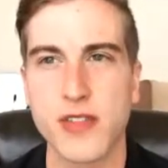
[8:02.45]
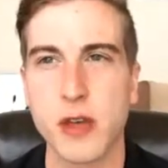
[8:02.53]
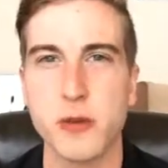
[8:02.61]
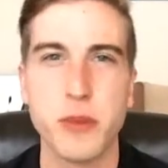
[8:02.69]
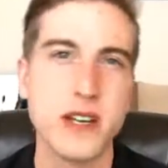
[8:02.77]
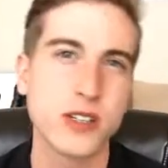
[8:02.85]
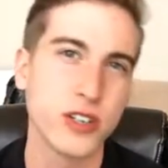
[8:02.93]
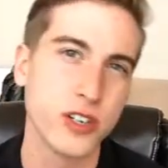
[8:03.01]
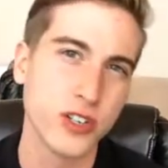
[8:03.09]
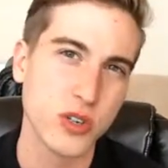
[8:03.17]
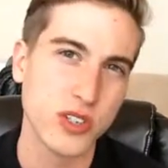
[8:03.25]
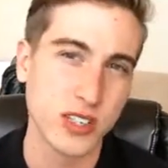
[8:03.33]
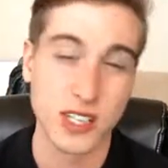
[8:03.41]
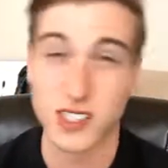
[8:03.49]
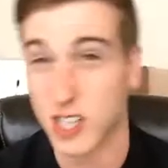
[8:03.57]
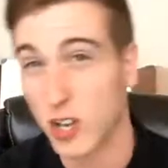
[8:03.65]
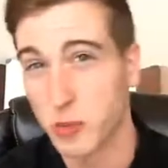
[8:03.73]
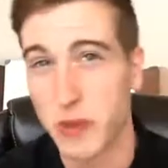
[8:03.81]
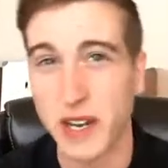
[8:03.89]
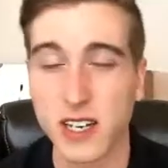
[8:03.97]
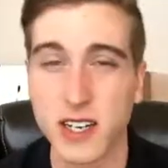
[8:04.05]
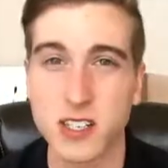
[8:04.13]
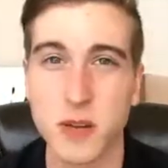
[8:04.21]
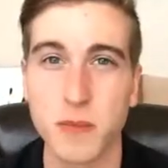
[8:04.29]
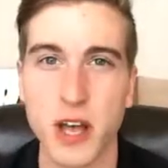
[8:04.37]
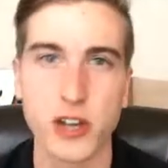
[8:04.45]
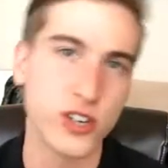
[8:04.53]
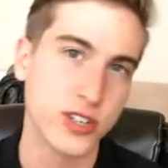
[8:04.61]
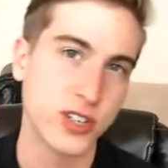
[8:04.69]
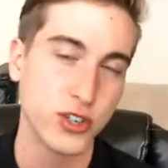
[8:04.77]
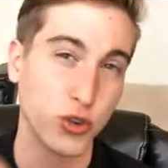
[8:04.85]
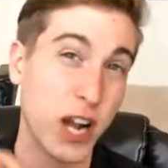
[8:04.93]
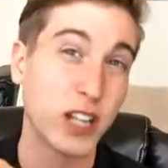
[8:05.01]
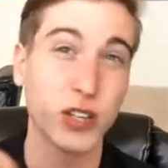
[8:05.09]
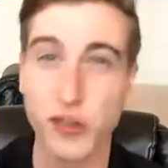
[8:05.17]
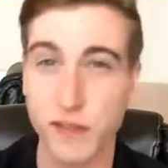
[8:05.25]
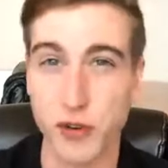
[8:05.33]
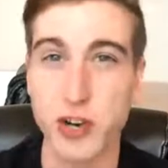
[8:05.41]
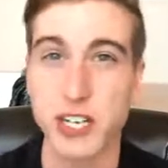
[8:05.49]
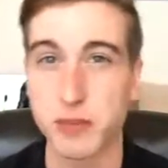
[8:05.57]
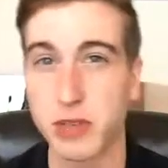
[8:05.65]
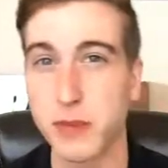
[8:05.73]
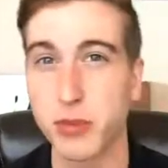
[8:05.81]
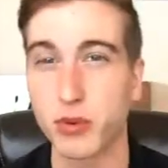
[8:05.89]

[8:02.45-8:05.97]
that you basically just use as a sales mechanism that you're directly referring to people,